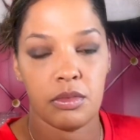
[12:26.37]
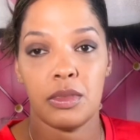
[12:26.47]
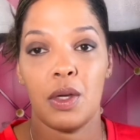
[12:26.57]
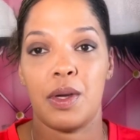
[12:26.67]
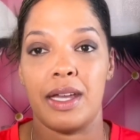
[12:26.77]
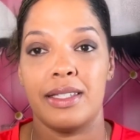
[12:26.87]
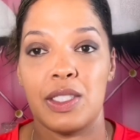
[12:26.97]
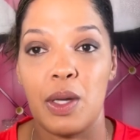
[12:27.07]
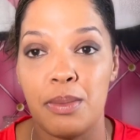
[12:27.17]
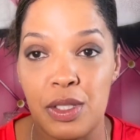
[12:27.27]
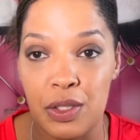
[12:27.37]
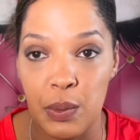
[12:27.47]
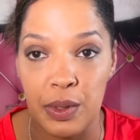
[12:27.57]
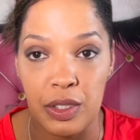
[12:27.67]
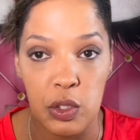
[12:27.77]
Okay, so I'm just
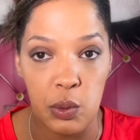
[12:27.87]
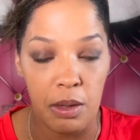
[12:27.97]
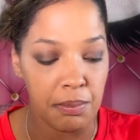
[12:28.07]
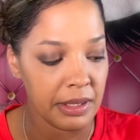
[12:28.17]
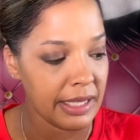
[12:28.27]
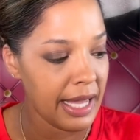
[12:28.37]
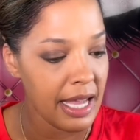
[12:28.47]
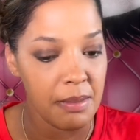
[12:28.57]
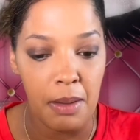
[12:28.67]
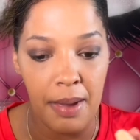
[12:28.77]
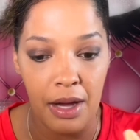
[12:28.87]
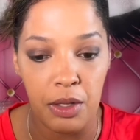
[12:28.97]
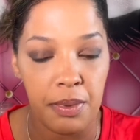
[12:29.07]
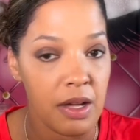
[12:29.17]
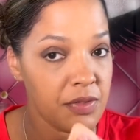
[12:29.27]
going to apply my powder
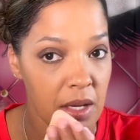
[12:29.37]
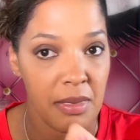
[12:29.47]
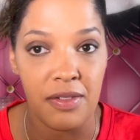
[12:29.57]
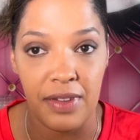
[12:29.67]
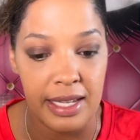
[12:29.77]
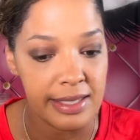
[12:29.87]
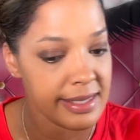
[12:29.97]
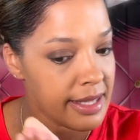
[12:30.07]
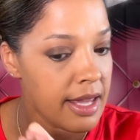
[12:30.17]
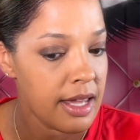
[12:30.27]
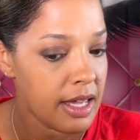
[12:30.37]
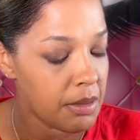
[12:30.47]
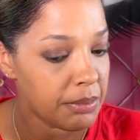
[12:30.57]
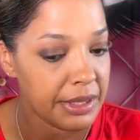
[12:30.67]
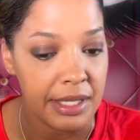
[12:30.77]
puff on my face
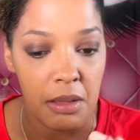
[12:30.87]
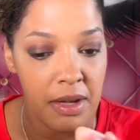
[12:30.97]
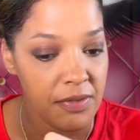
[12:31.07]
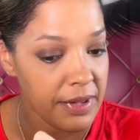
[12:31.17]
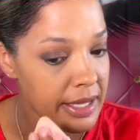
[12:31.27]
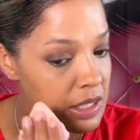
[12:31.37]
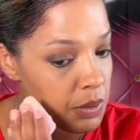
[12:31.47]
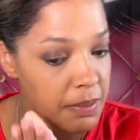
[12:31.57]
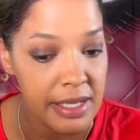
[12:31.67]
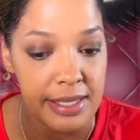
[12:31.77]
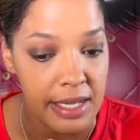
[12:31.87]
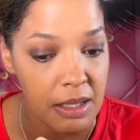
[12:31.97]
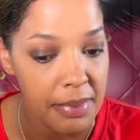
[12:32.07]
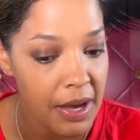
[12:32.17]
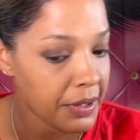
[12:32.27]
and blend out my face with my setting
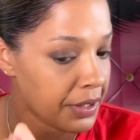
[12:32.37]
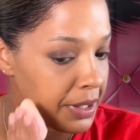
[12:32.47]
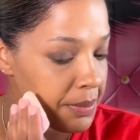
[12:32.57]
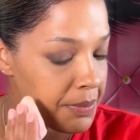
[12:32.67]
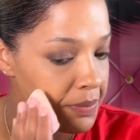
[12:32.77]
powder.